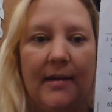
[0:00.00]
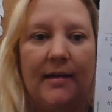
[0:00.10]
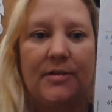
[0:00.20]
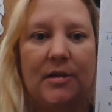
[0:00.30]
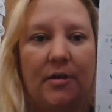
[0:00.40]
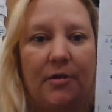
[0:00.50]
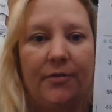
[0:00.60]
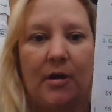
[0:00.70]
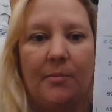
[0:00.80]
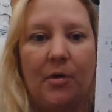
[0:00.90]
So
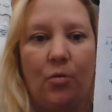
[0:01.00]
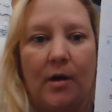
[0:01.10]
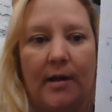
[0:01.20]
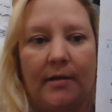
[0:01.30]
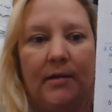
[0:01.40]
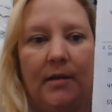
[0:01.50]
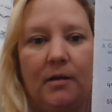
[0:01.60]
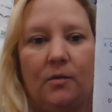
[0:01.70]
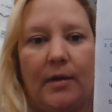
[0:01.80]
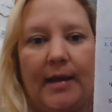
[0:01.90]
for number 1,
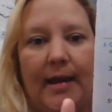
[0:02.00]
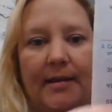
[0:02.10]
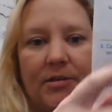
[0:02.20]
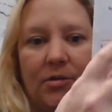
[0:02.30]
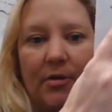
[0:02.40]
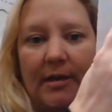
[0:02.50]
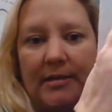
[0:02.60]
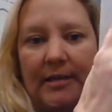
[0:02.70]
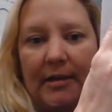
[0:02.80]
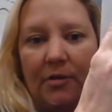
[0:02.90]
we had to
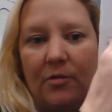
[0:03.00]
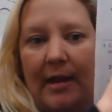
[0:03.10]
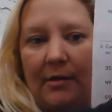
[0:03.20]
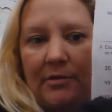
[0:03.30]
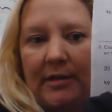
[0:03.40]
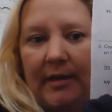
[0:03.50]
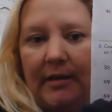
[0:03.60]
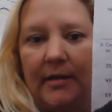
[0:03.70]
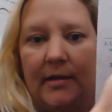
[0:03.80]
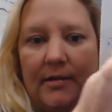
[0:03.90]
continue
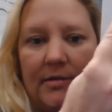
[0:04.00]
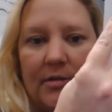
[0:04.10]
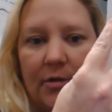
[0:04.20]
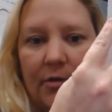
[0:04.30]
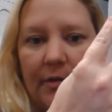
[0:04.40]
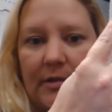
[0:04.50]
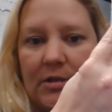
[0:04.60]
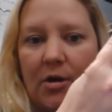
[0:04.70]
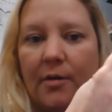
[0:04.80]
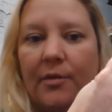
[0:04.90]
counting. So it
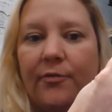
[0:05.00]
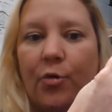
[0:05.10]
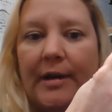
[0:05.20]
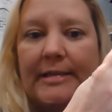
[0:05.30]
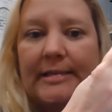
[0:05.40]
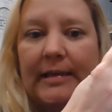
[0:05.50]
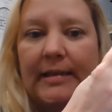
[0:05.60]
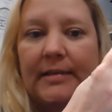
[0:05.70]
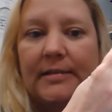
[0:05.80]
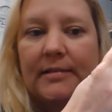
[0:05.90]
started with
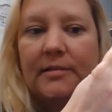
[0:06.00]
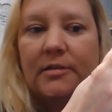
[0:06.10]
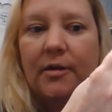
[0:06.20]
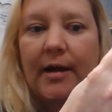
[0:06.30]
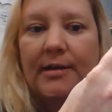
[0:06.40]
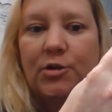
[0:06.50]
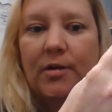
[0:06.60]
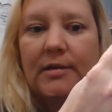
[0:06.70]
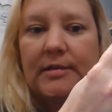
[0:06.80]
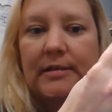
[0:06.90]
46. So as you
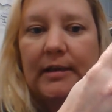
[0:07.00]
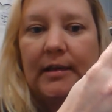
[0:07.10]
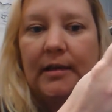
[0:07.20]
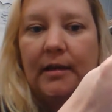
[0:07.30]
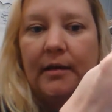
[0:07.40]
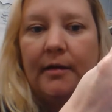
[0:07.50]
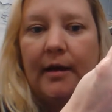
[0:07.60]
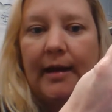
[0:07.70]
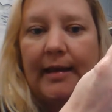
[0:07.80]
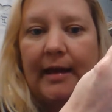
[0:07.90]
can see,
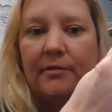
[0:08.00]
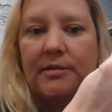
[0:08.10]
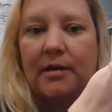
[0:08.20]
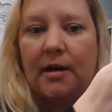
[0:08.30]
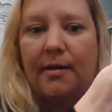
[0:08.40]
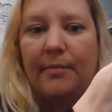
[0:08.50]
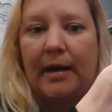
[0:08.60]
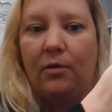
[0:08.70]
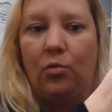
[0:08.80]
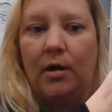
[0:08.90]
I counted on
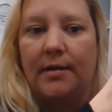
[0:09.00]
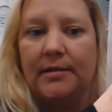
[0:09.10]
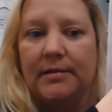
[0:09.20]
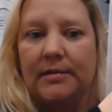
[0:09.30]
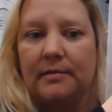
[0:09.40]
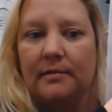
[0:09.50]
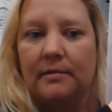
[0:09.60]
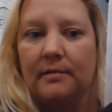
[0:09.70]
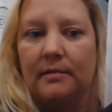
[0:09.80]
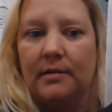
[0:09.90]
by ones
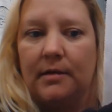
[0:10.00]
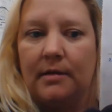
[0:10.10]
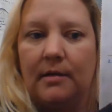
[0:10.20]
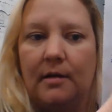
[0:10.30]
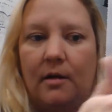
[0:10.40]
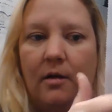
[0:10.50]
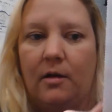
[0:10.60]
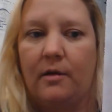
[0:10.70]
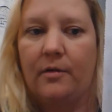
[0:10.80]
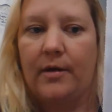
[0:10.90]

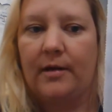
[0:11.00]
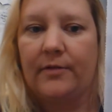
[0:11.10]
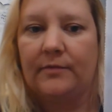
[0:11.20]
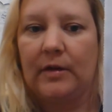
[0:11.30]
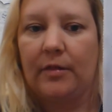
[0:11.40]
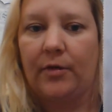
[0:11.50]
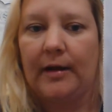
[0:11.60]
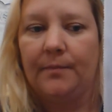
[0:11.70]
all the way to 53.